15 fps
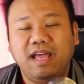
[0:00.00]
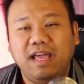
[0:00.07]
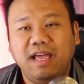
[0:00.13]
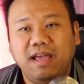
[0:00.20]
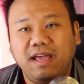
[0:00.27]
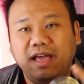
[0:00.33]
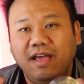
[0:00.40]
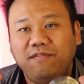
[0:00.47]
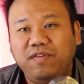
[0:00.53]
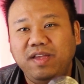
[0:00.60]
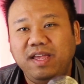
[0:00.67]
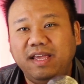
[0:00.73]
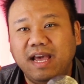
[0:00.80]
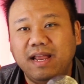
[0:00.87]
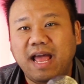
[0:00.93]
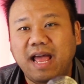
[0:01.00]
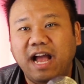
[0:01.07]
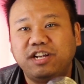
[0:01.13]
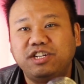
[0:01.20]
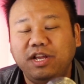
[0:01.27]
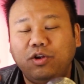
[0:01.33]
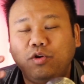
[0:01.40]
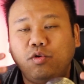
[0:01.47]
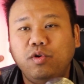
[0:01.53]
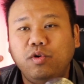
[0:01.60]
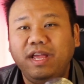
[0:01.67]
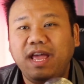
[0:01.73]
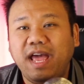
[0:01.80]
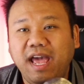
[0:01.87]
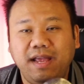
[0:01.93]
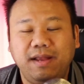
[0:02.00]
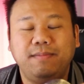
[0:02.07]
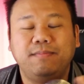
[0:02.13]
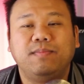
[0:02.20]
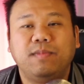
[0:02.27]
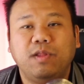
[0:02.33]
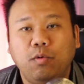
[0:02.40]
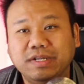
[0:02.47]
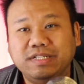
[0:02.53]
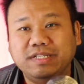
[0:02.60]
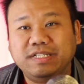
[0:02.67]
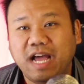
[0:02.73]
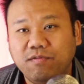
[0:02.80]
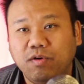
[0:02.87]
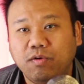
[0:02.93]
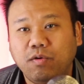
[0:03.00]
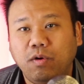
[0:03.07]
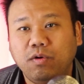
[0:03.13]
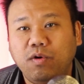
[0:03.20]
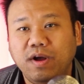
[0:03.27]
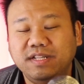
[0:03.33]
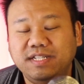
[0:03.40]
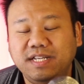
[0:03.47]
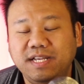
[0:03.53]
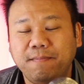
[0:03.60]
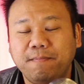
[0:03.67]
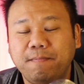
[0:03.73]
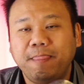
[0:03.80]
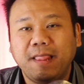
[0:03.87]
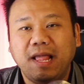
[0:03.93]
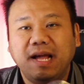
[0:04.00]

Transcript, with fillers: if he can actually create with the Evergrow coin team,